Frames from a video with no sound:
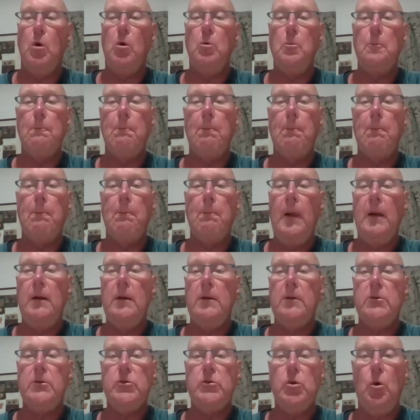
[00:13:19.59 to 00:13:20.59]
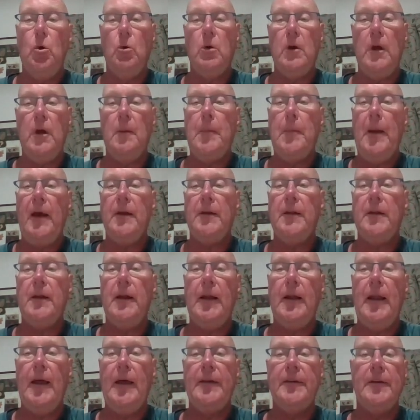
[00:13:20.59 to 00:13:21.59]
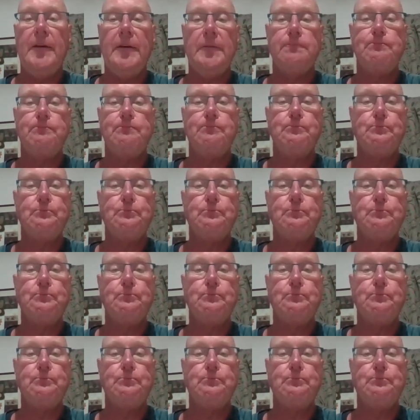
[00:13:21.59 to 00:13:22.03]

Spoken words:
we'll talk about it later.